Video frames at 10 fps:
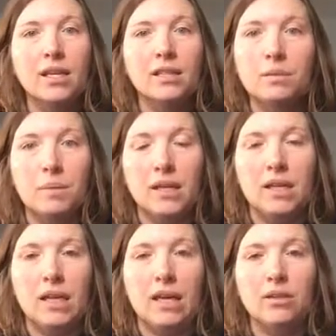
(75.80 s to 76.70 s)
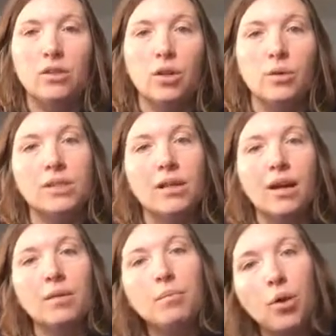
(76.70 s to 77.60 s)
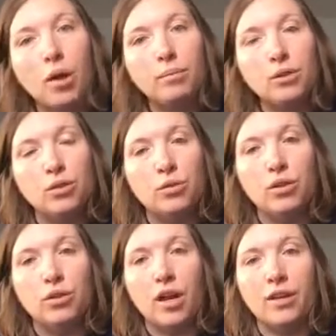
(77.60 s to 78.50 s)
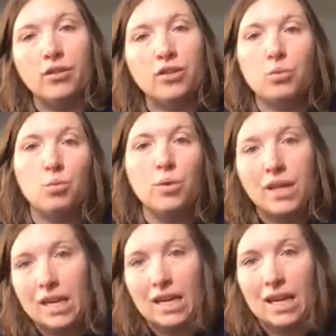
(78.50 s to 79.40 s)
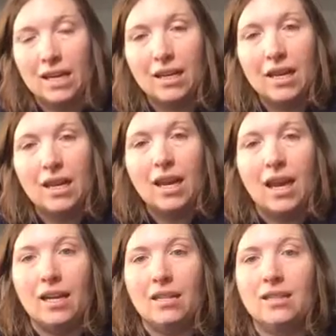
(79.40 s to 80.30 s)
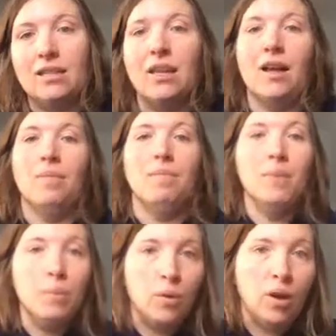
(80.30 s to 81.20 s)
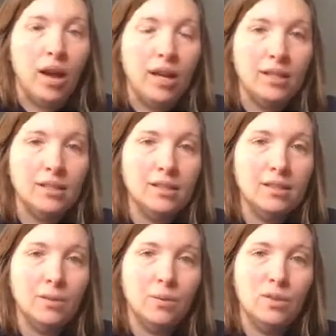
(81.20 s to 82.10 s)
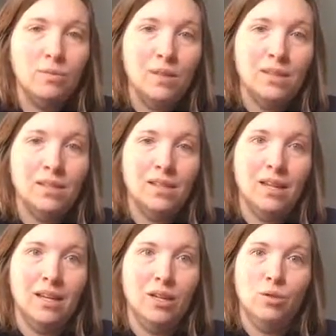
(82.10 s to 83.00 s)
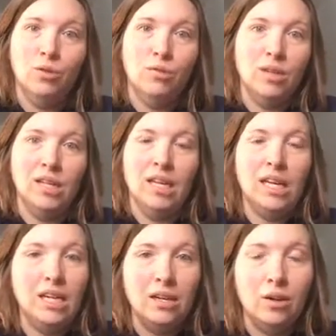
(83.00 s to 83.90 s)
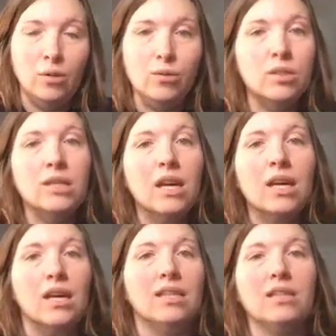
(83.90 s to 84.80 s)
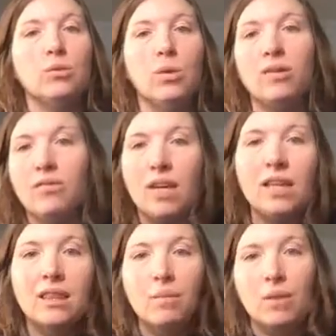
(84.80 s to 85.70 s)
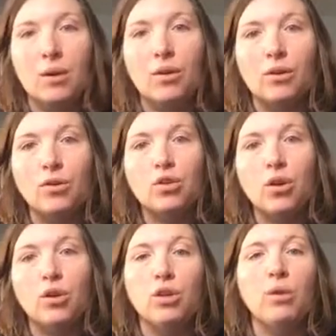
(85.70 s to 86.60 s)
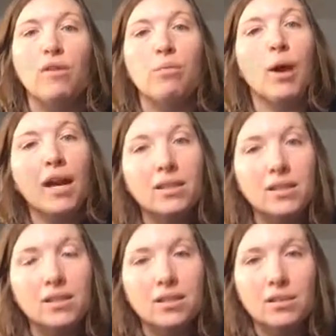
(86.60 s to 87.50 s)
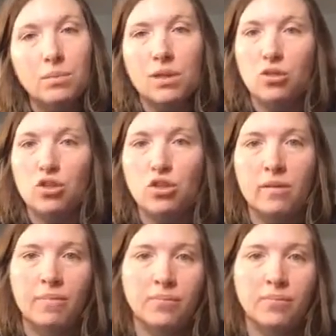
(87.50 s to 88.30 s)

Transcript: speaking. So it's not impromptu, you're not just winging it, and it's not memorized, which means that you don't need any notes. It's sort of in the middle. So you have practiced the speech